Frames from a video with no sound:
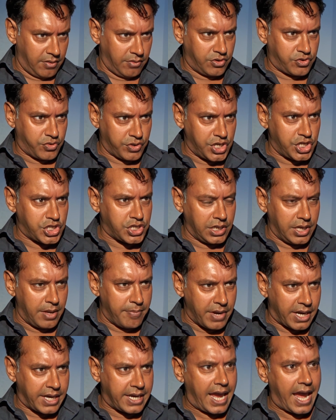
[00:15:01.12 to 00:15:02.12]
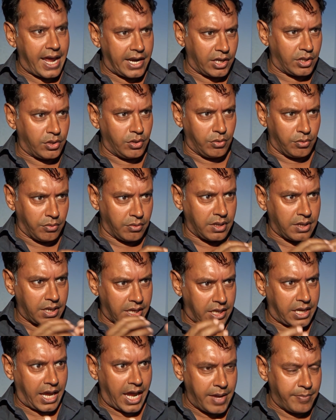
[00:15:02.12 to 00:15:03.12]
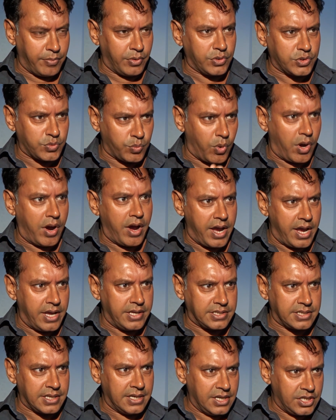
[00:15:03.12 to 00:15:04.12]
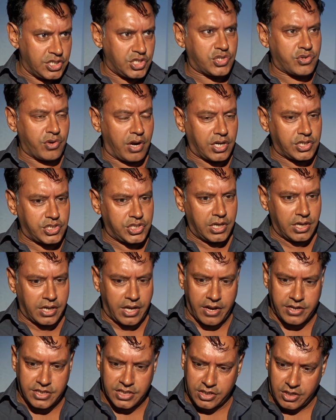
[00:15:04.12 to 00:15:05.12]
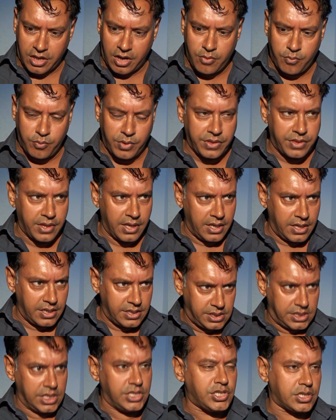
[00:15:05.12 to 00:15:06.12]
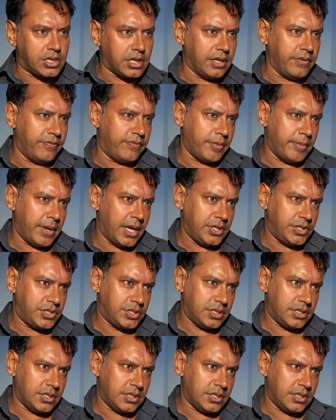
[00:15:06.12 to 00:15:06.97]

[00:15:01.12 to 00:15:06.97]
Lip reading: traditionally a mechanical cables, wires structure, going to cope with digital information?